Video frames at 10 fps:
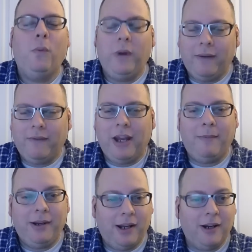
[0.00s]
we have now
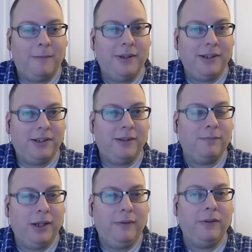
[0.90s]
begun our position
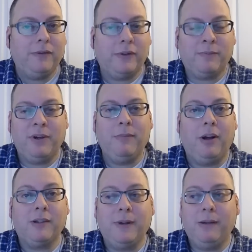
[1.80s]
previews for spring
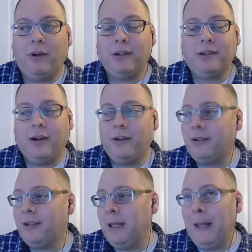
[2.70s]
ball. Spring ball
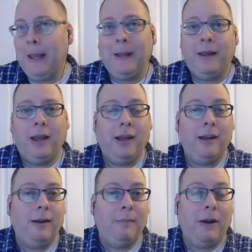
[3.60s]
starts
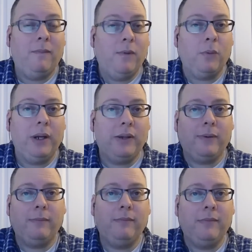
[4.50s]
about 4 weeks
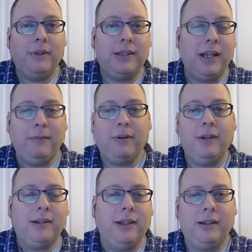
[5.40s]
from the time you're
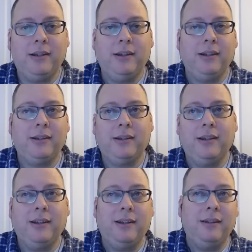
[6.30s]
listening to this,
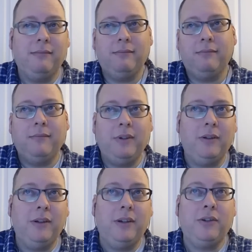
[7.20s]

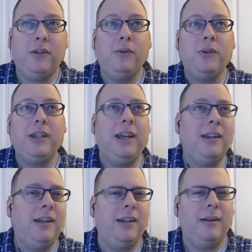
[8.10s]
Tuesday,
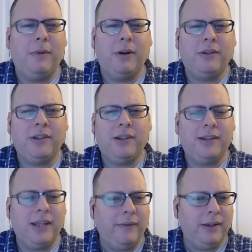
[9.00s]
the March
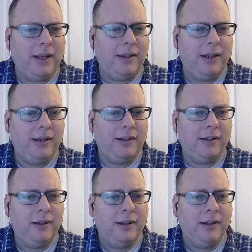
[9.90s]
7th, I think.